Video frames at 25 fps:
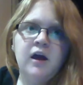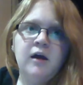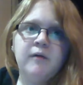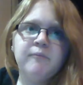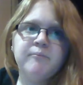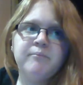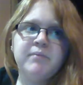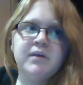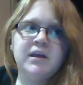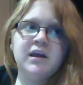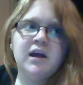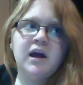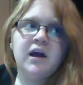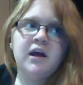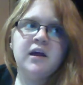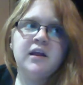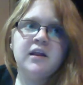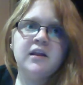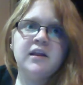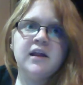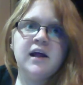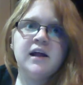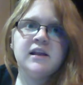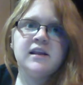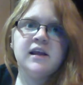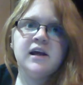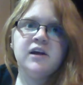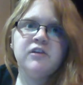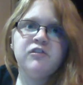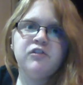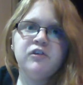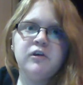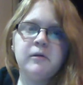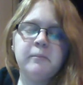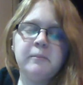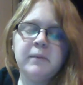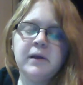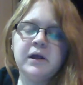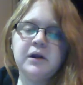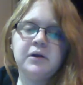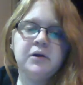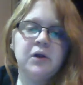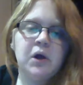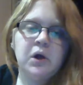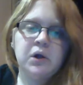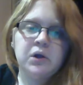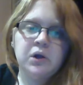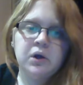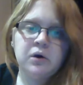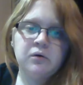because that's actually a big
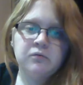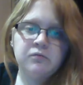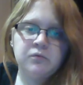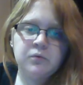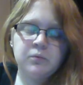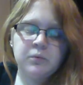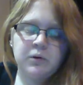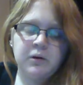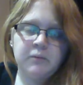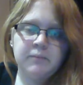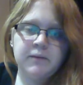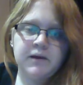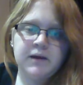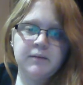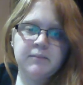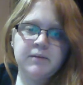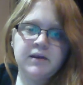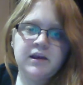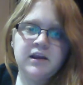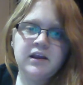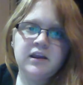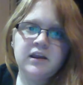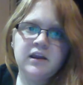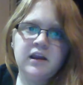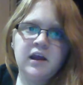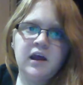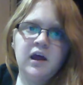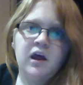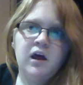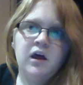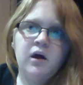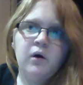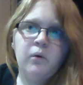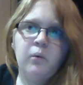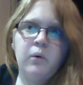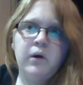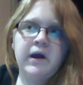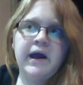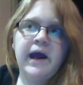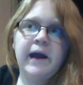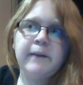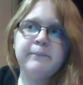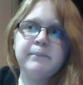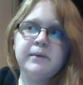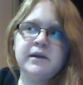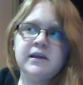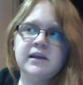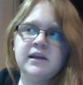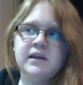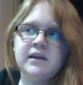no-no for real babies. What
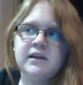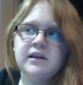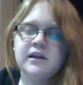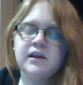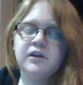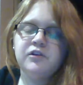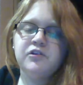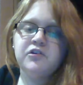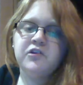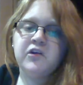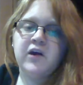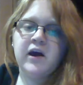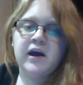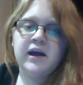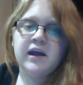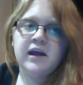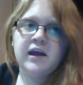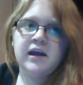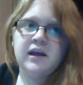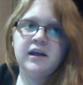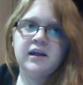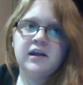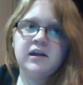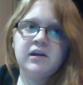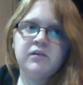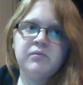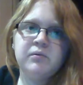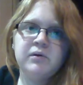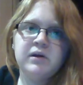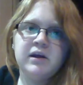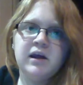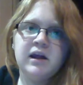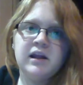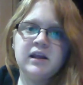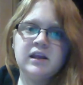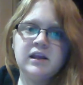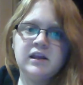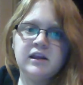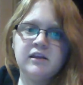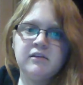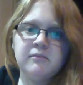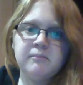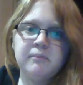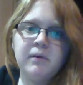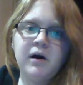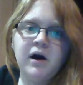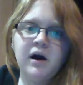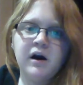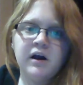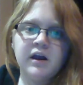happens is the jacket creates this
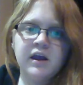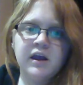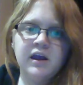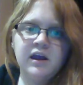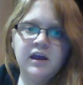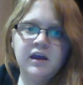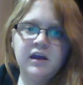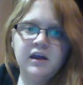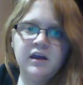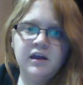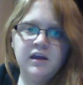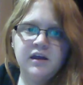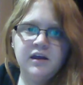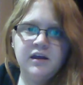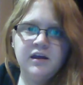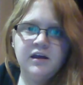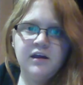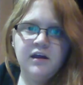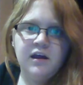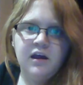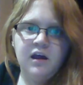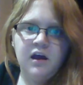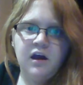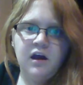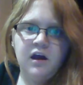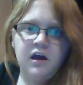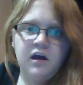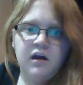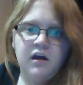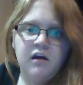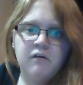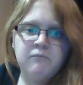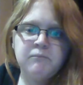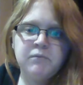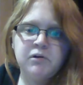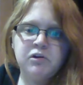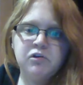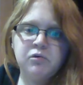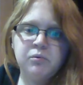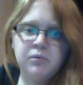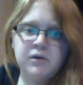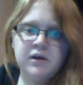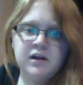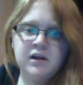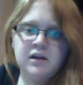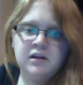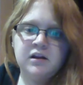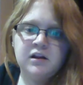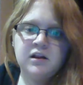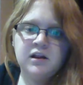pocket
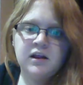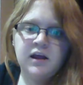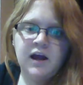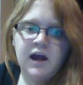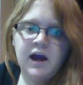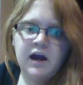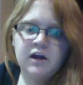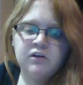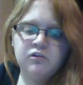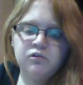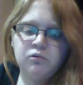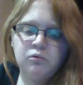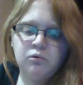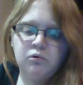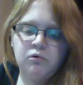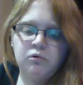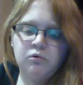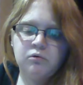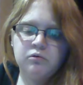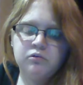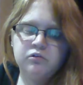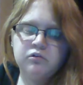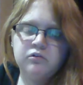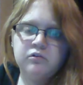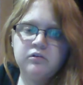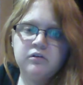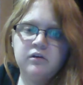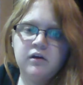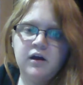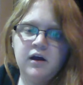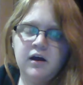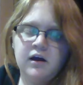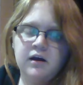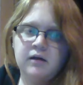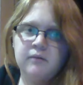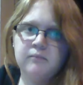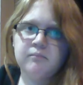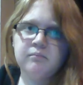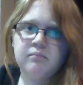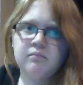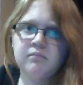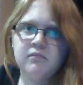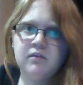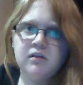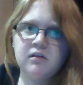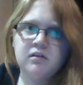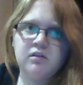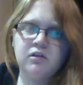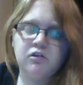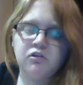between the actual
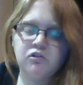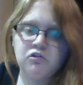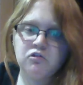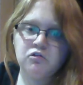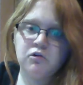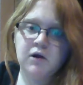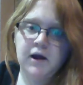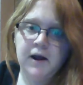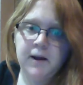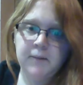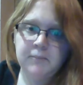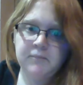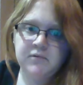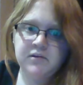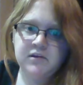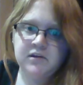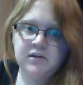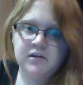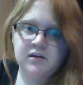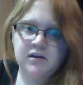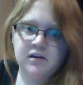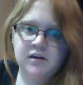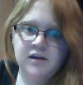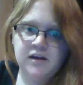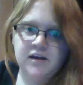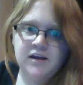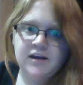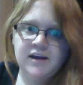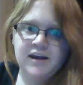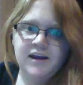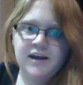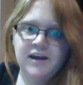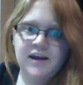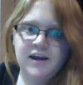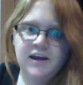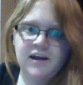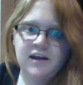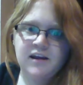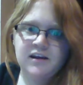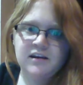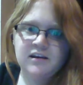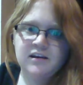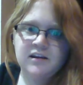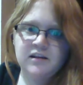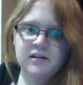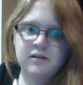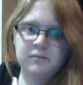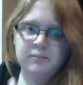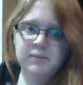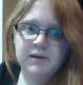the straps and
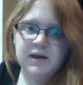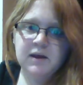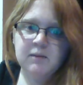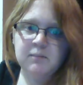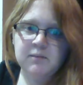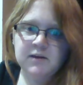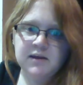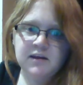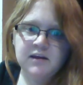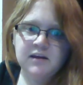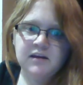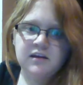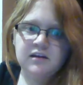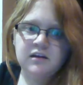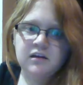the baby.